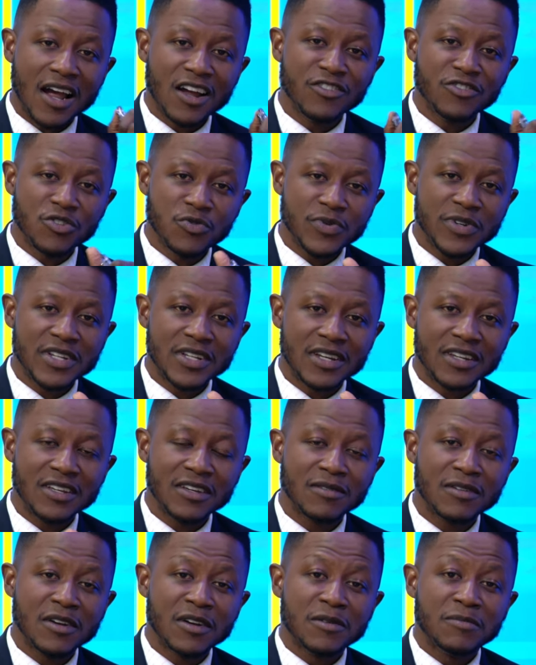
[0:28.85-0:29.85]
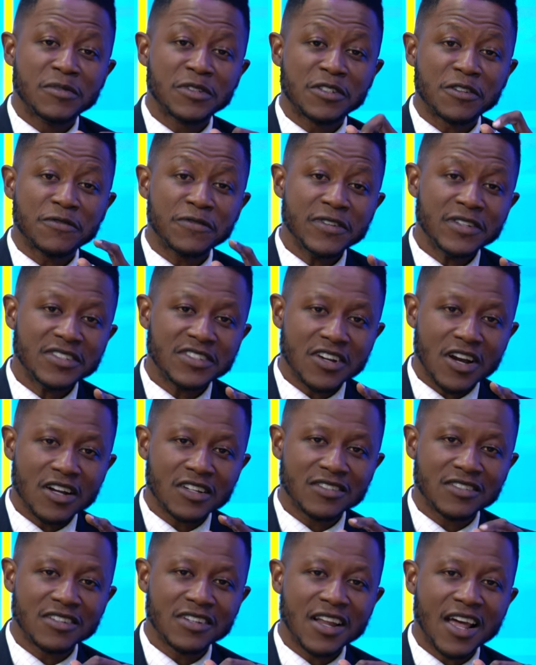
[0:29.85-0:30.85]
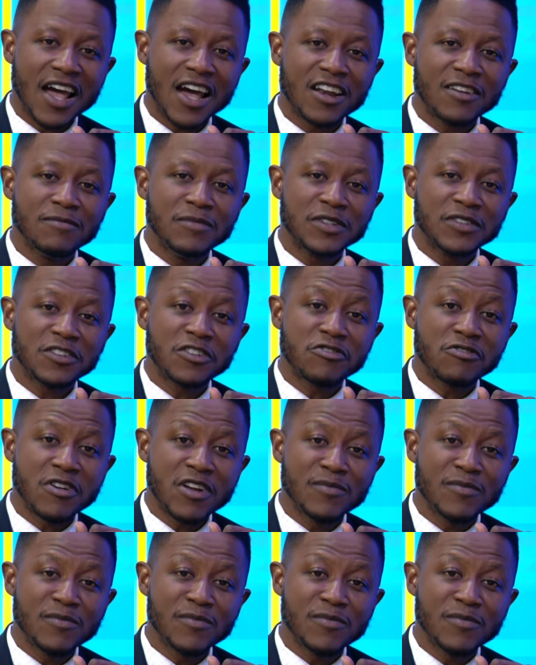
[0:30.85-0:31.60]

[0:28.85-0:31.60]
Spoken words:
Andrew Wheatley, Mr. Fitz Jackson and Mr.